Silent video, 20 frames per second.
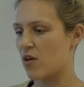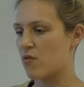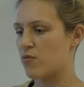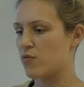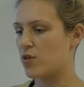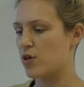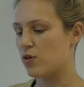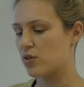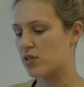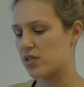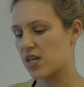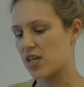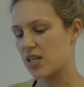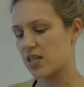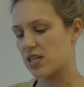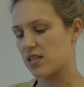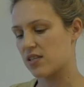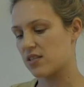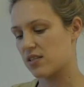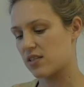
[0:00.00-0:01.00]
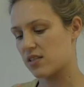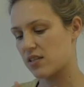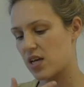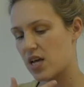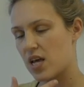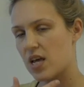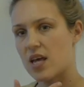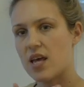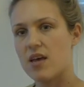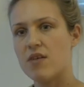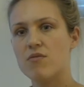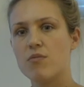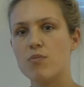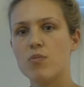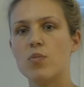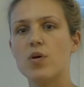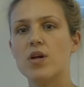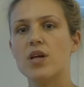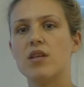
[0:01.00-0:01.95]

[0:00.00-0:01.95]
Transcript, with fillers: of using this in